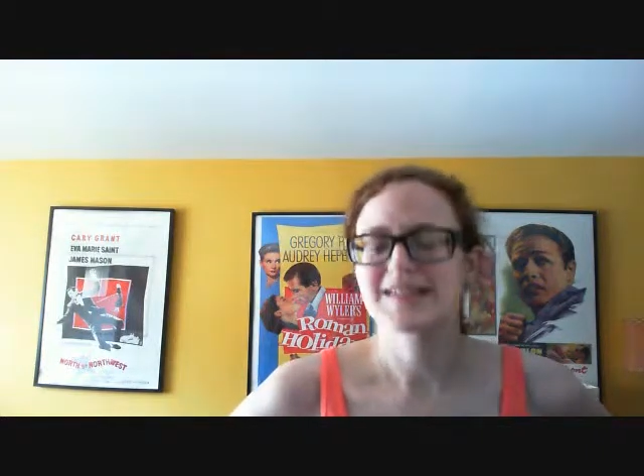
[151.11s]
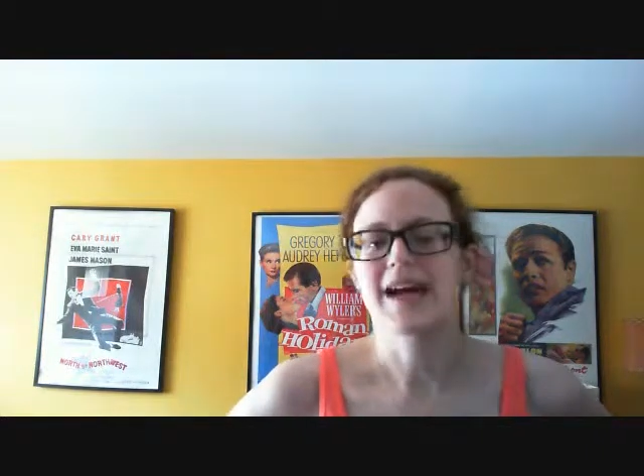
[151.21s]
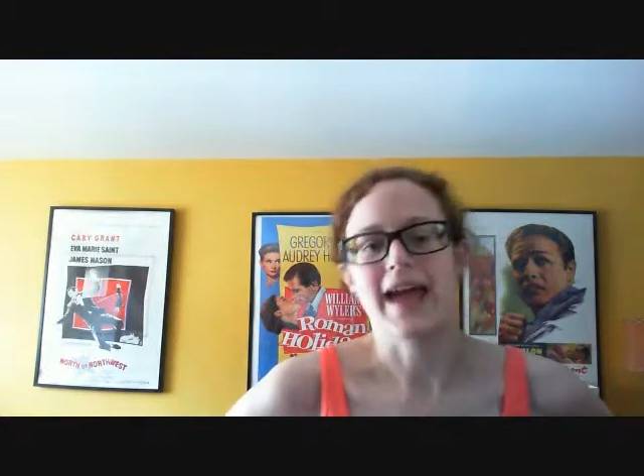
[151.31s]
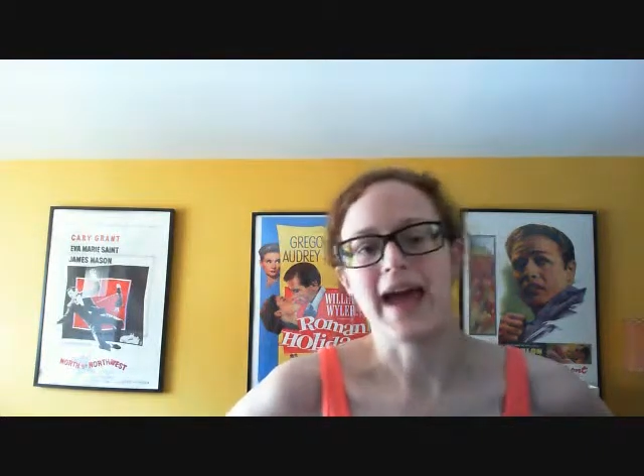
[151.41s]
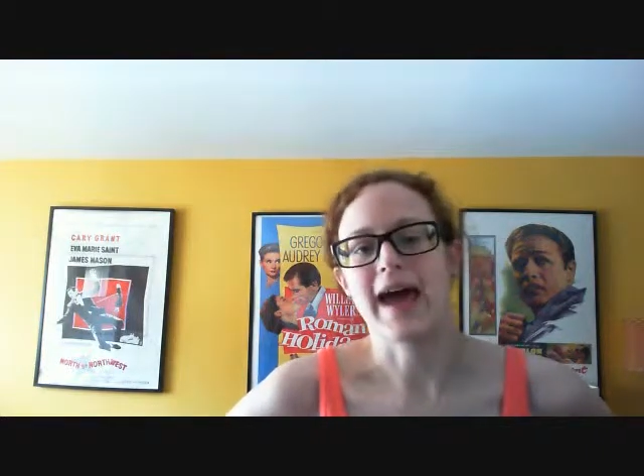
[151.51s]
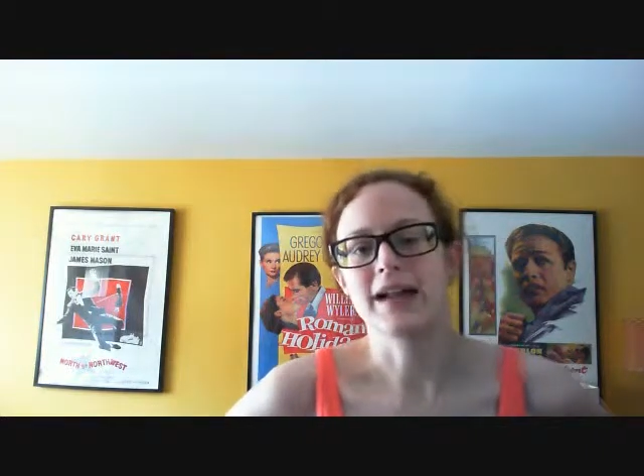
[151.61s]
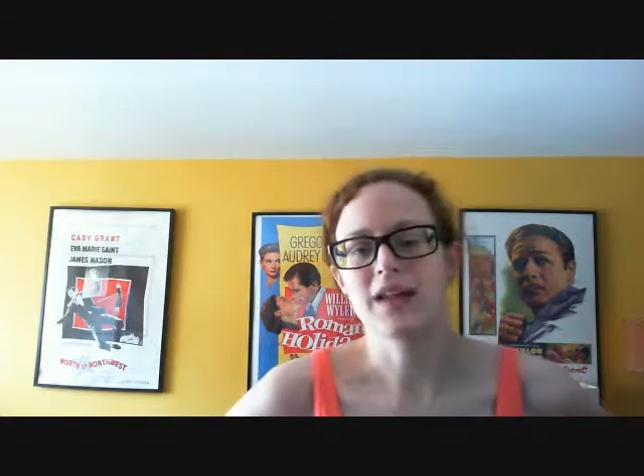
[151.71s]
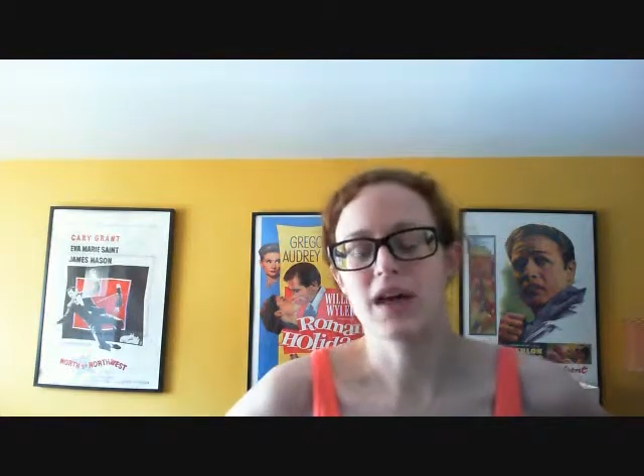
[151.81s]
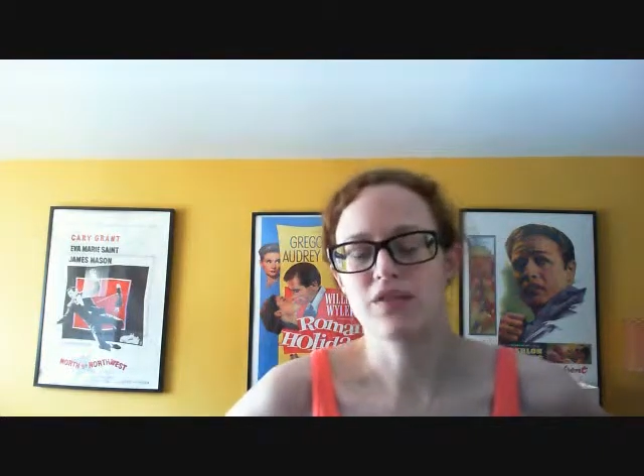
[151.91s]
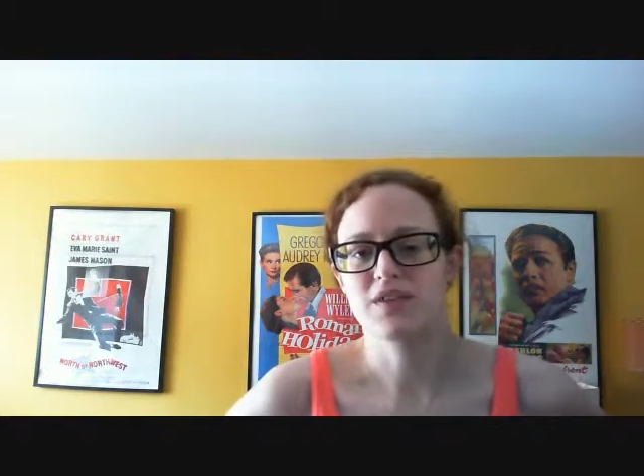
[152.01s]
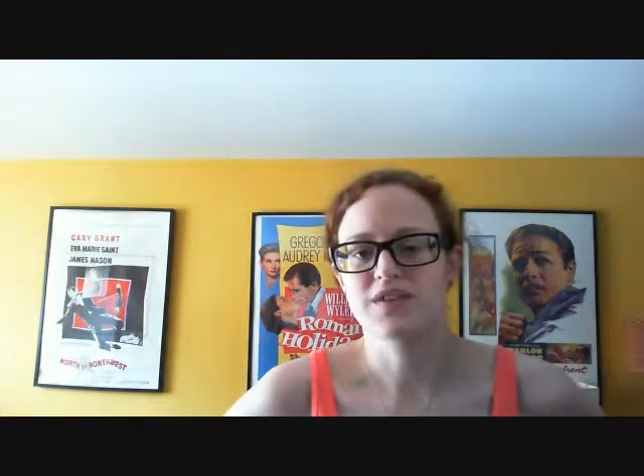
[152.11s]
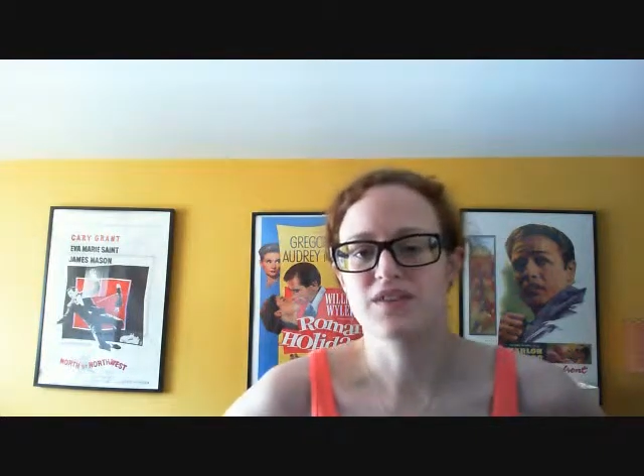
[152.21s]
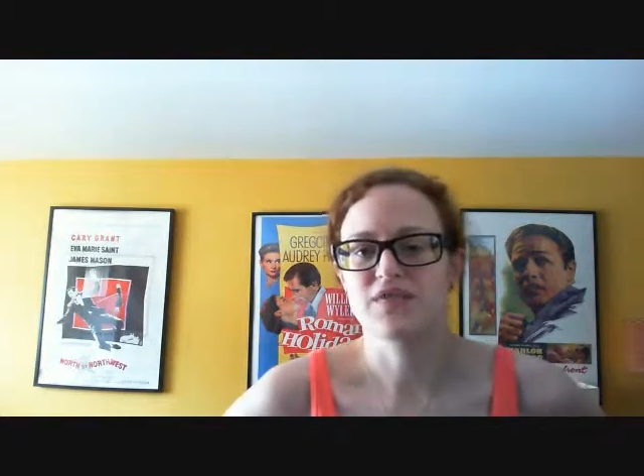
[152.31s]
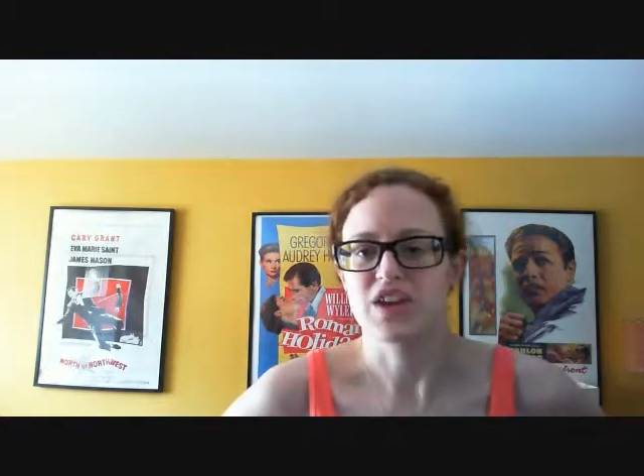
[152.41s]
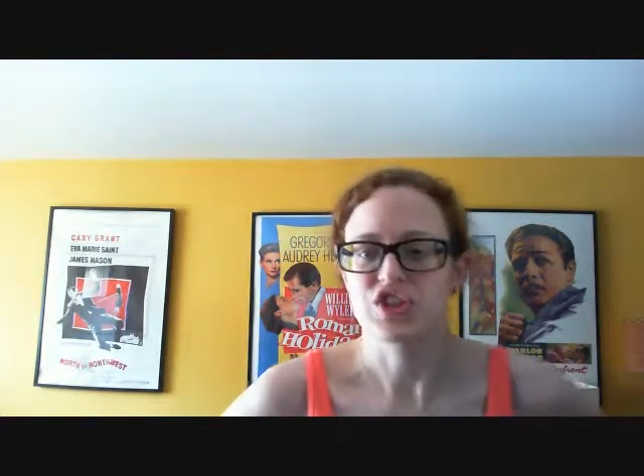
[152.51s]
I had a lot of
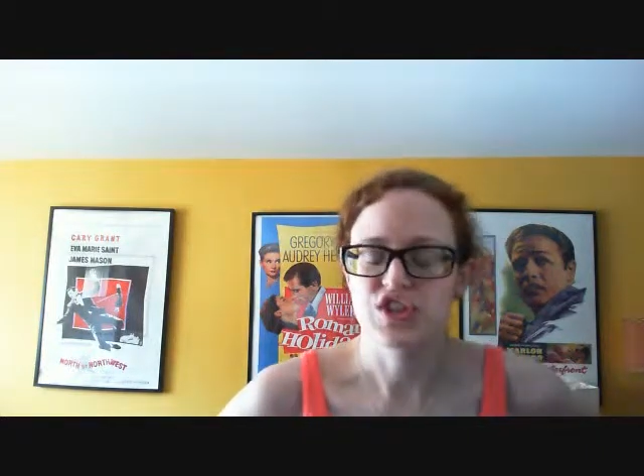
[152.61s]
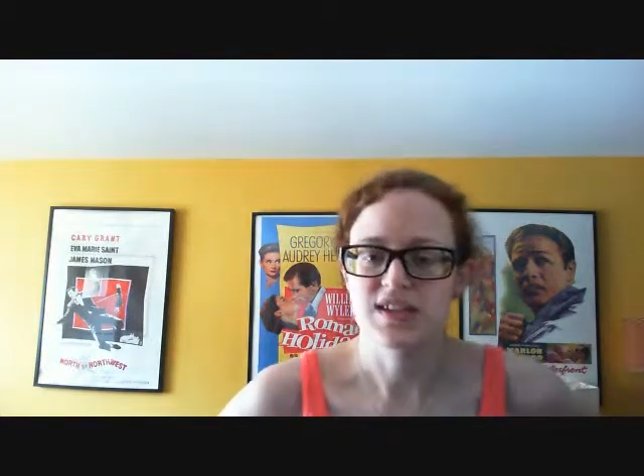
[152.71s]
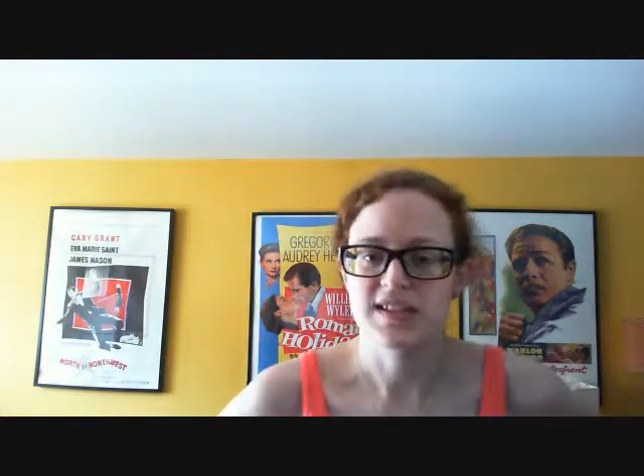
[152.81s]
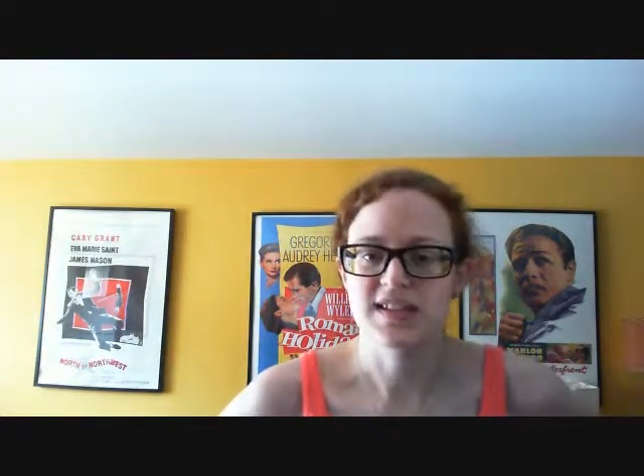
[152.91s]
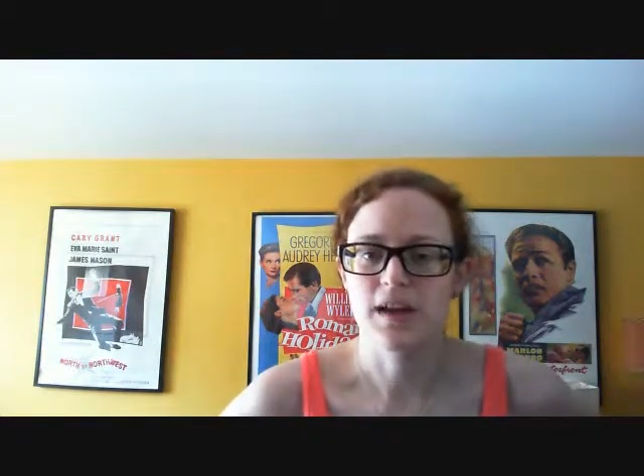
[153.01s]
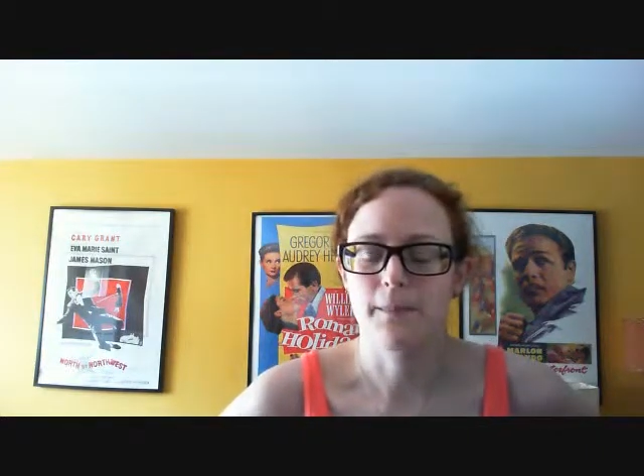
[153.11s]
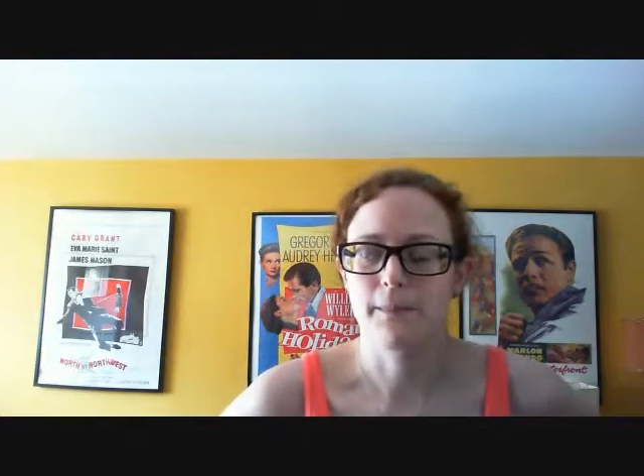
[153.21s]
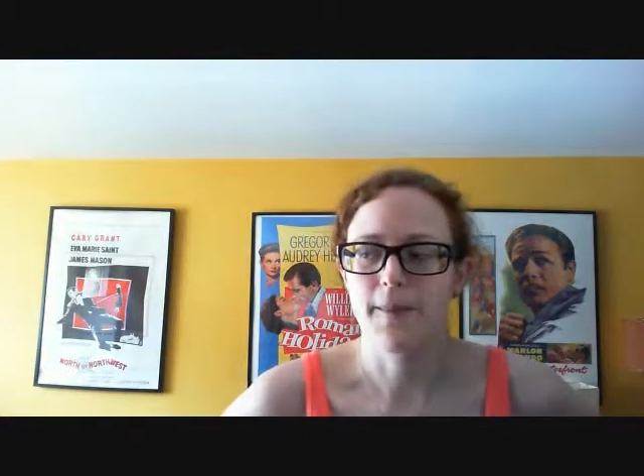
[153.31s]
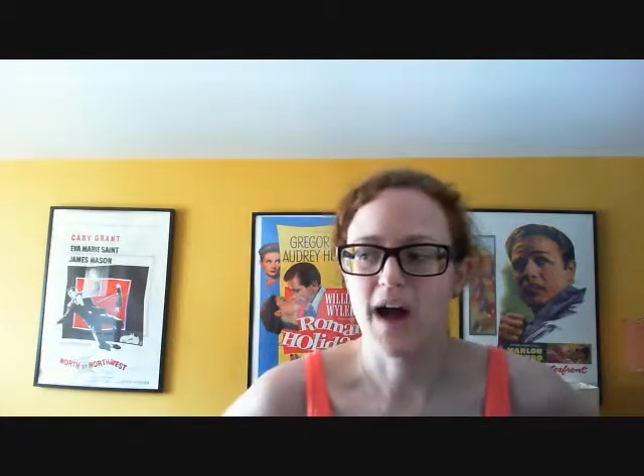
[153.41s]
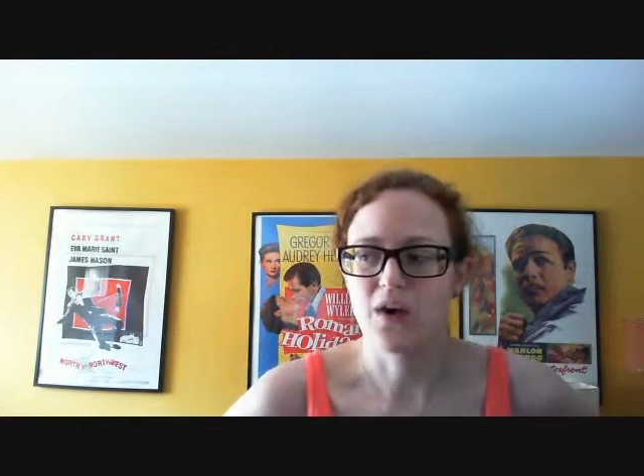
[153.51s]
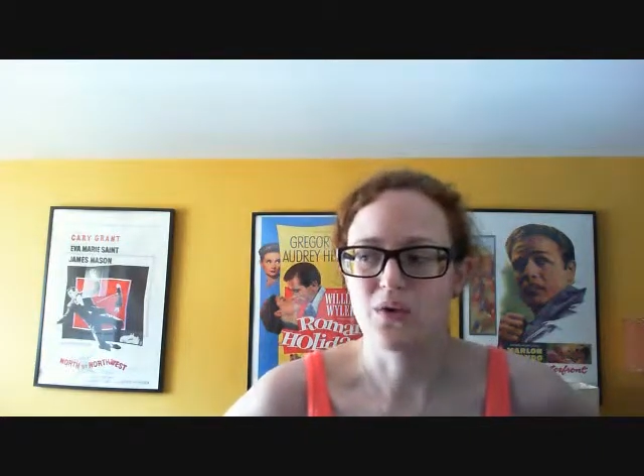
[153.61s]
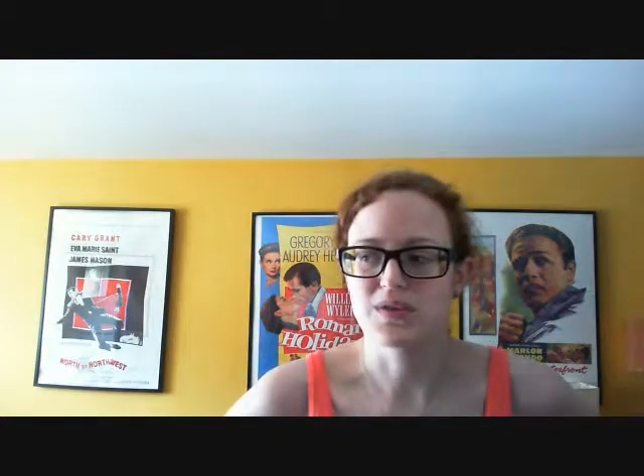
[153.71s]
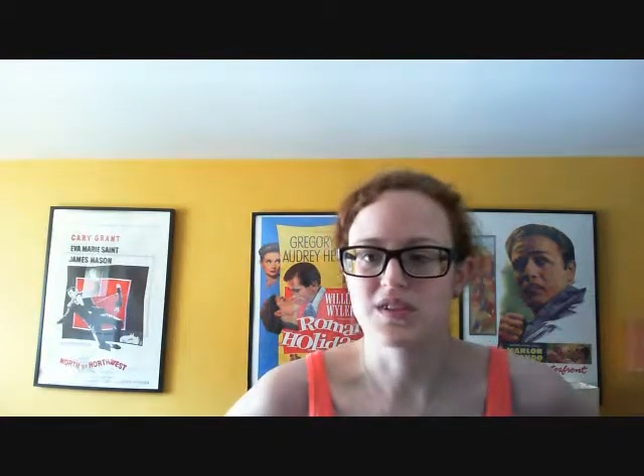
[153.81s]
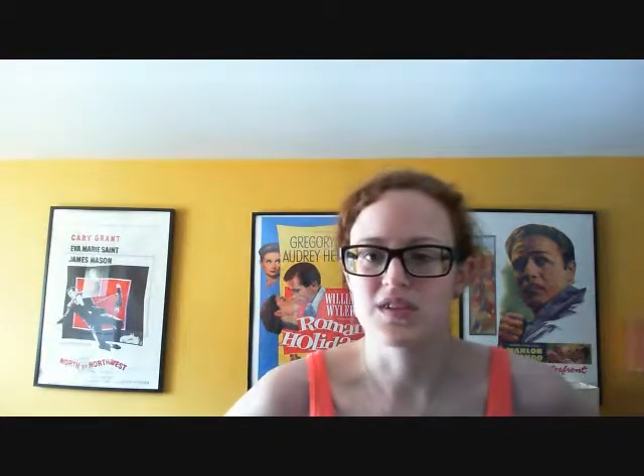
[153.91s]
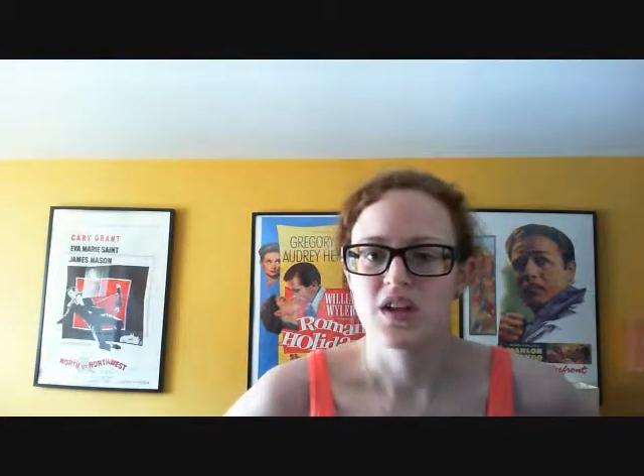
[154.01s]
reservations
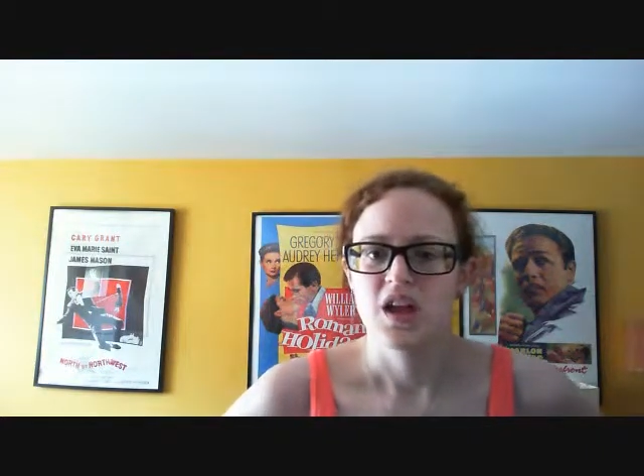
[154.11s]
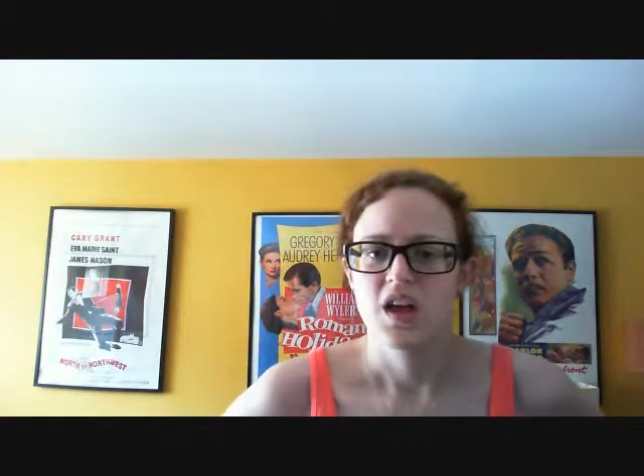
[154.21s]
about